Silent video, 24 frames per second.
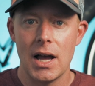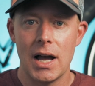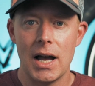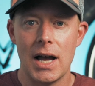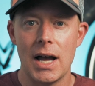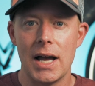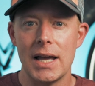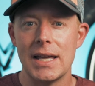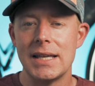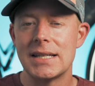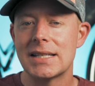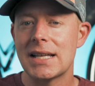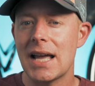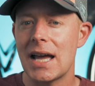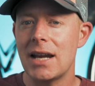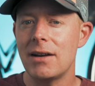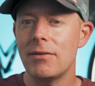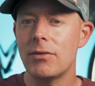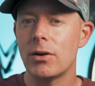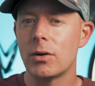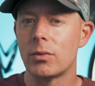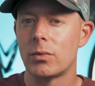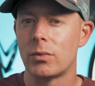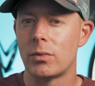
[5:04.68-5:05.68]
as kind
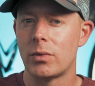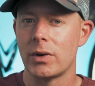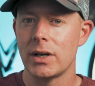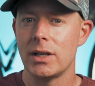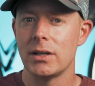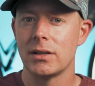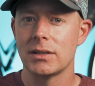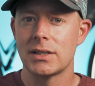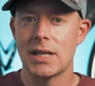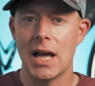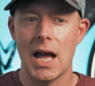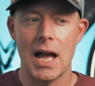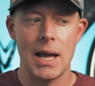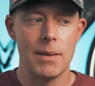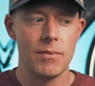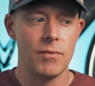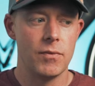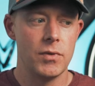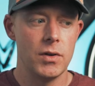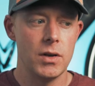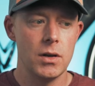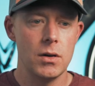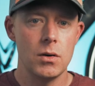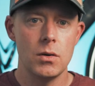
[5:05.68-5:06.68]
of a
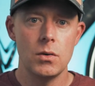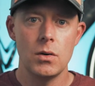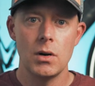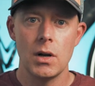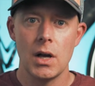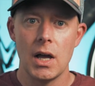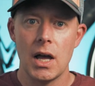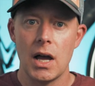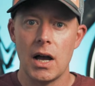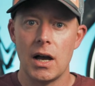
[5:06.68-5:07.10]
real-time view